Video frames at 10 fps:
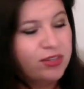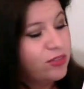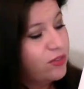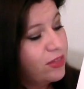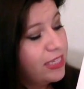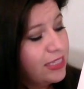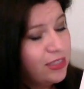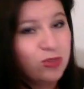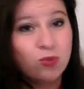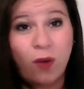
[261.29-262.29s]
So this
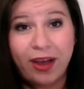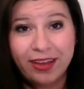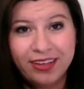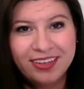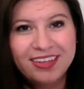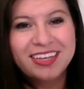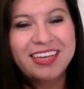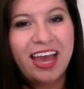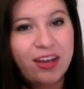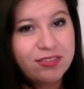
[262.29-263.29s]
is why
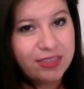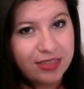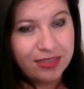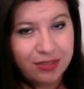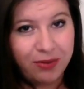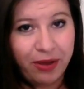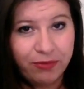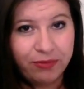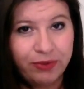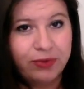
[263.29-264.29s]
counseling is so
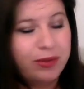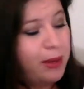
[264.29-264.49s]
helpful,